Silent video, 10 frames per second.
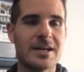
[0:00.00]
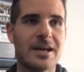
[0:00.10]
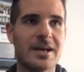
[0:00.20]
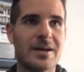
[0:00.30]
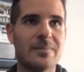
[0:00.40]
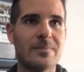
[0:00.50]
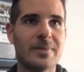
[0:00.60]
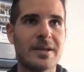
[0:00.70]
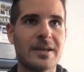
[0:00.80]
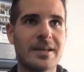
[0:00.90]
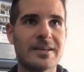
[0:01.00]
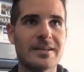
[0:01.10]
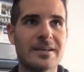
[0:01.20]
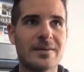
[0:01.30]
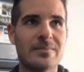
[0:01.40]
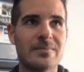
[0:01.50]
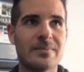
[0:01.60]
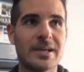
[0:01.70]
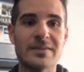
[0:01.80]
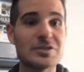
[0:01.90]
and it
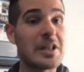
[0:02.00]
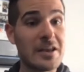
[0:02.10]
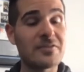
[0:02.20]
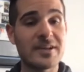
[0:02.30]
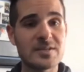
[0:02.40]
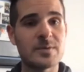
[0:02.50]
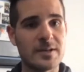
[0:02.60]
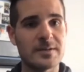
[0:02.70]
gives us a lot of flexibility.